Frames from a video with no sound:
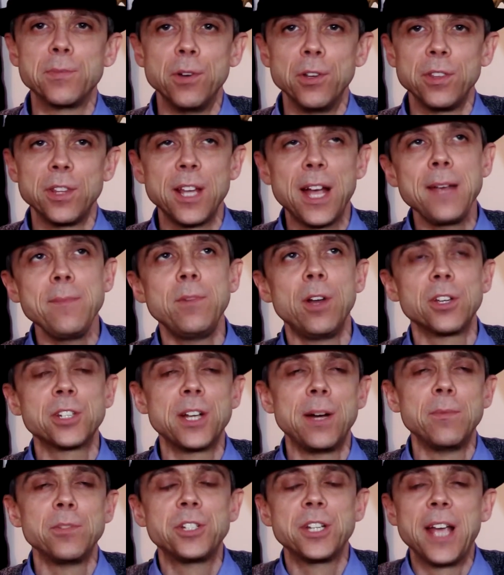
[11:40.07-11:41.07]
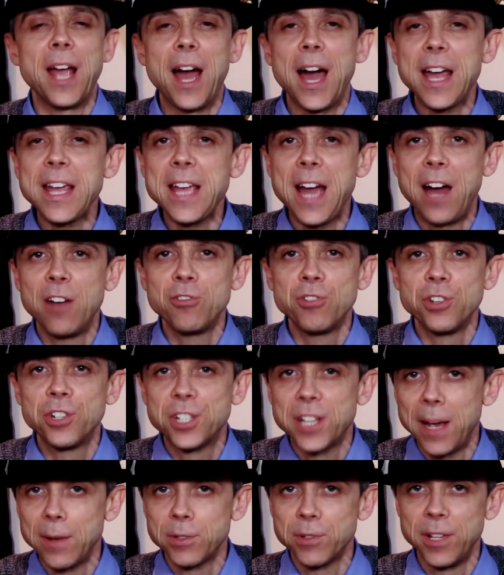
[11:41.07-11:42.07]
but the aim last time was to get 800
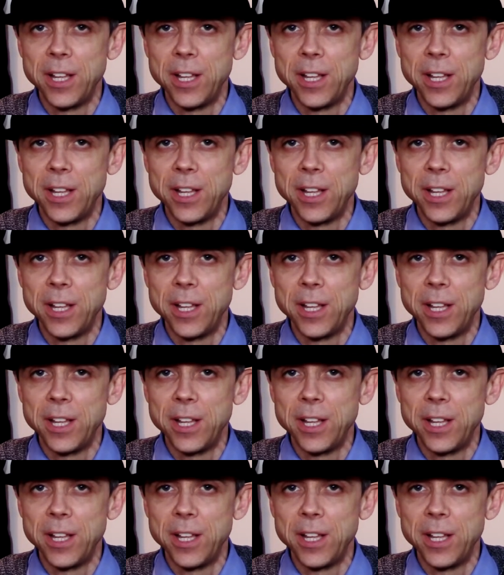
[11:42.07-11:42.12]
subs